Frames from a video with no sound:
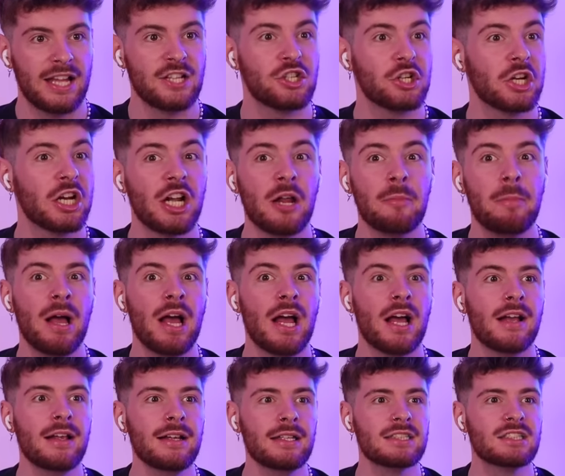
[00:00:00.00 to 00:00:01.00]
Is she gonna
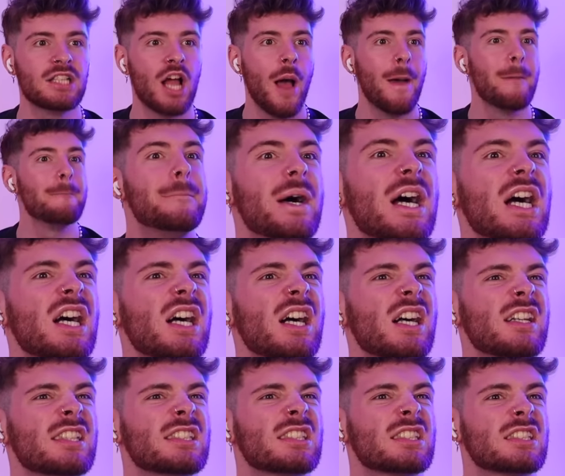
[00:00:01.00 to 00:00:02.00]
burst?
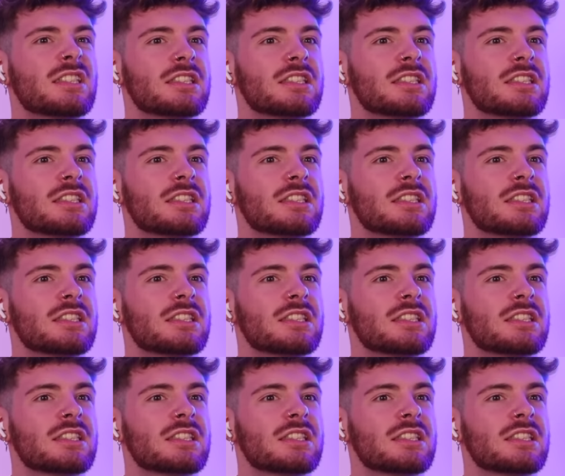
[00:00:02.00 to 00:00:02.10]
Burst!